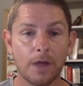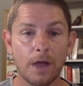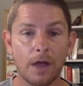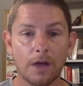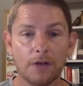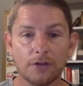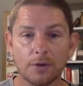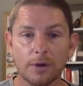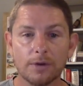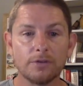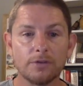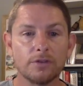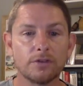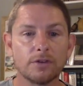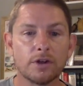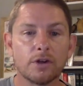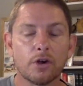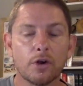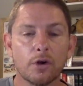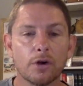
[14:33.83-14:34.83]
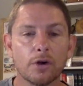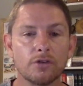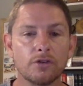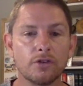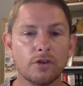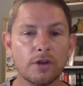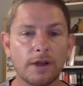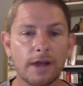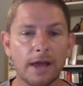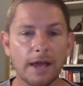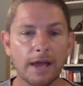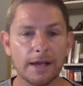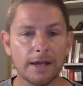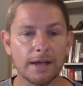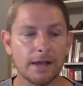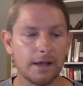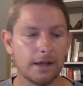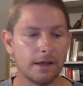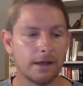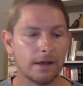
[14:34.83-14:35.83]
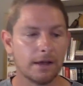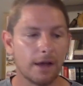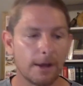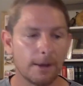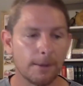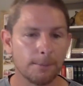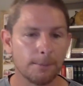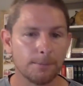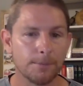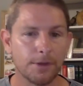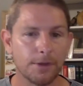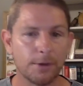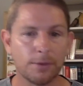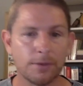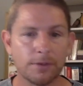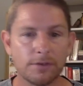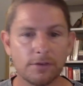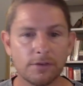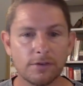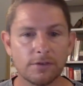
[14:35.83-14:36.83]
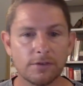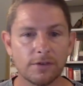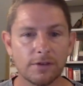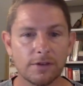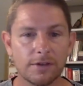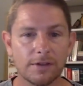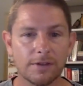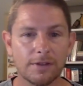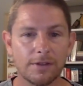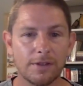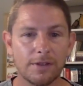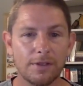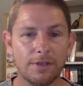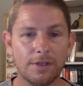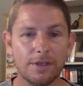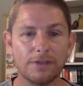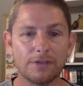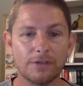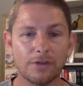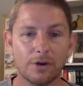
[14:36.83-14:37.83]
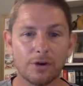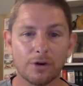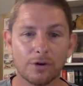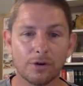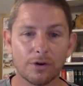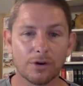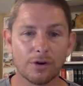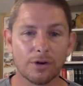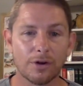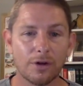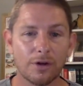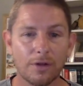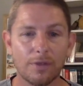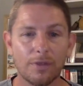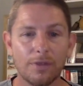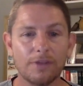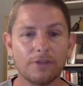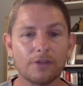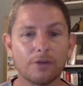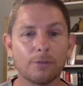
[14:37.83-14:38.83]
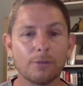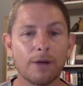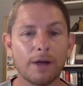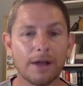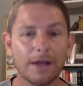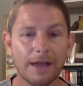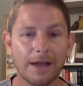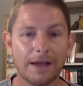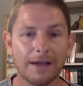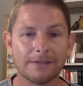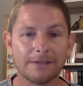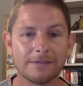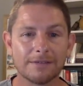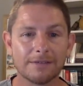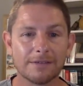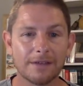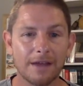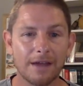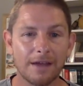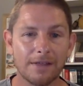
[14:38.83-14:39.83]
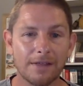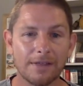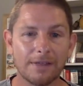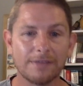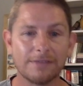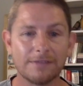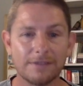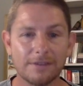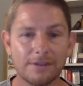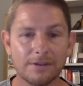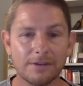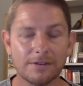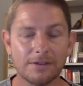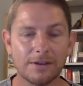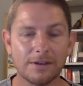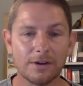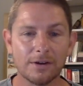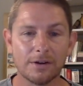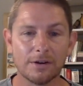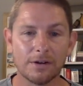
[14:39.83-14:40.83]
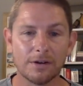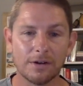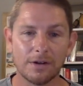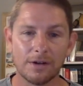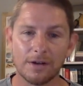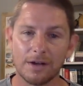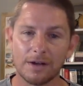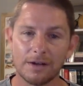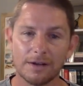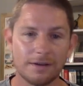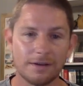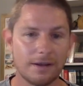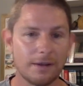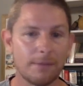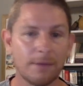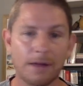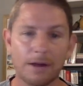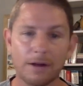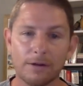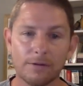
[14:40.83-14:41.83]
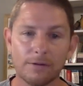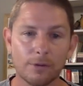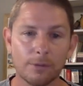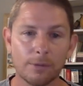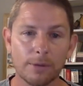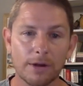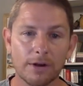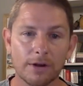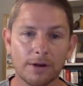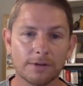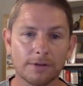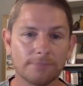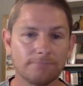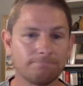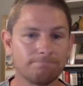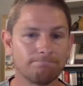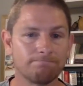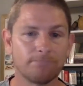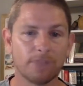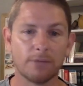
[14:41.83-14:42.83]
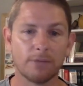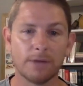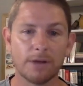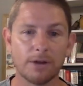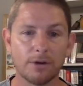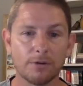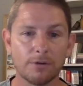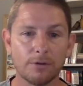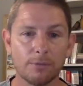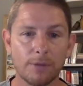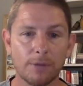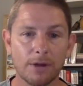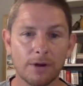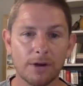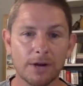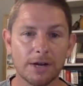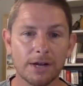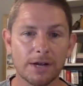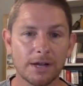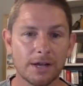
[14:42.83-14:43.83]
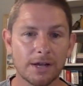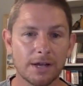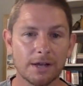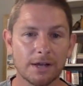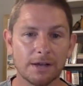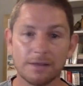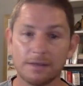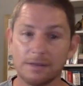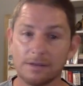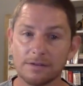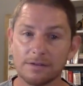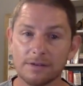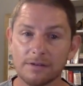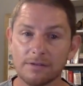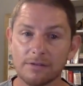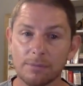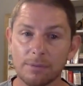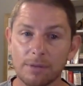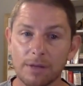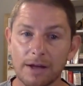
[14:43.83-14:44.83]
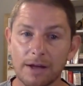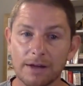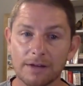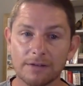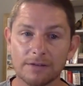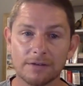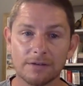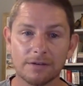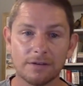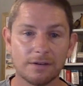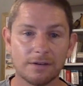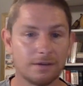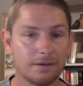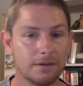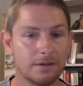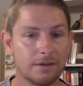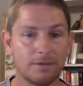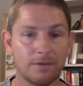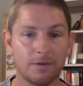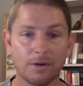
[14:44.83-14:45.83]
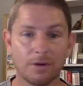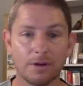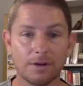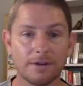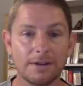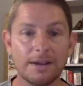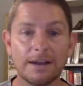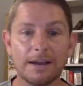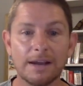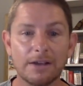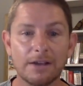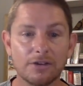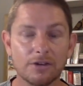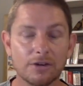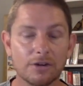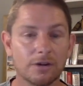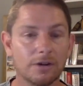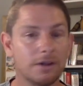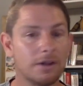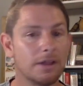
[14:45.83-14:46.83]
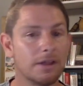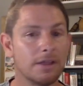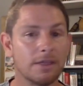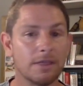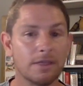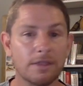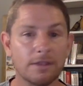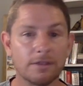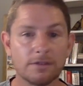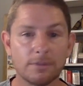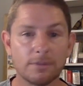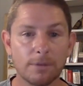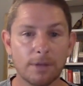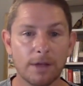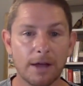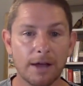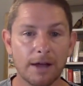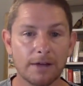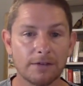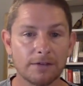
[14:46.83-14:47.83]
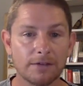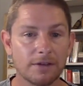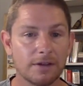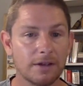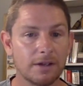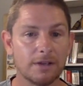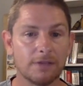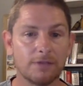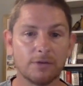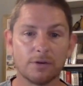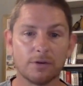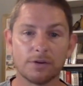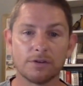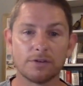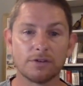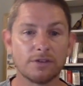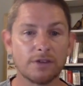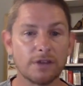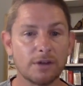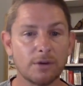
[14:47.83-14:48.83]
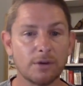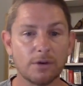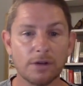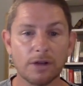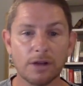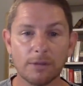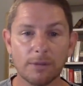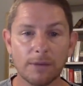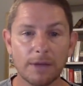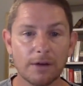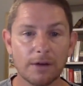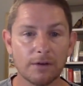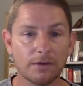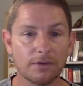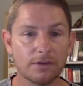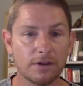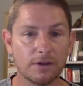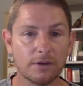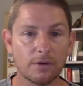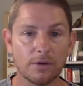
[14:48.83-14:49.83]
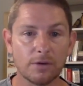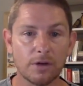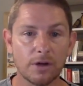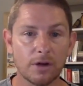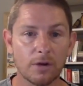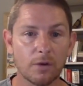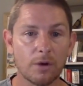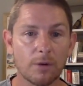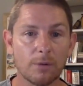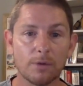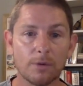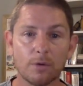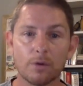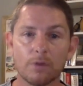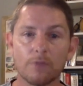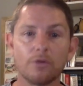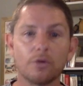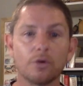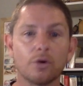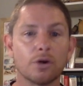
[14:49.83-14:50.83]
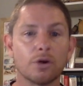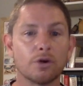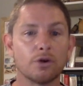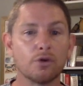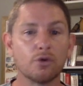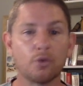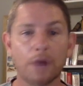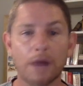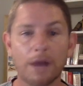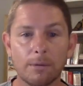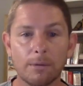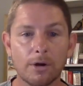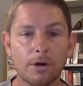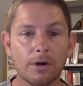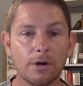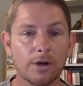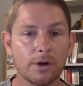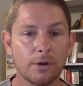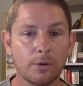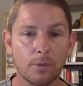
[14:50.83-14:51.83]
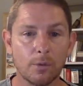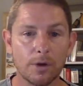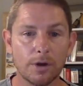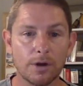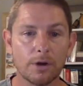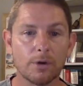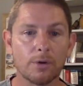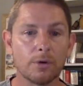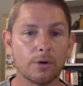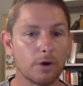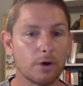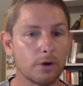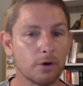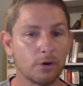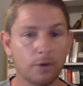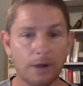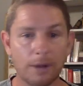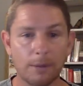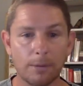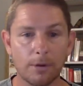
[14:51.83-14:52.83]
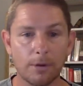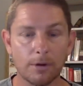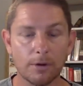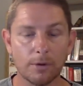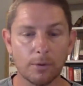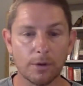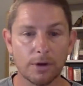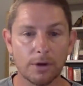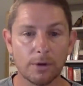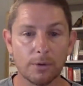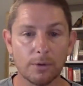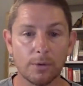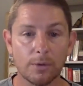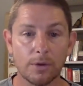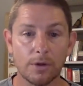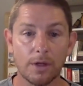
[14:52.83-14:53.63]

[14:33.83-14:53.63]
And so I just encourage you today. Um, you know, this is, these are these are podcasts. Uh, this series here, it doesn't matter if you're a parent, doesn't matter if you're married. This stuff applies. If you're a teenager, this applies. If you're a single young man or single young woman, or if you're a grandma and a widow or a grandpa and a widow,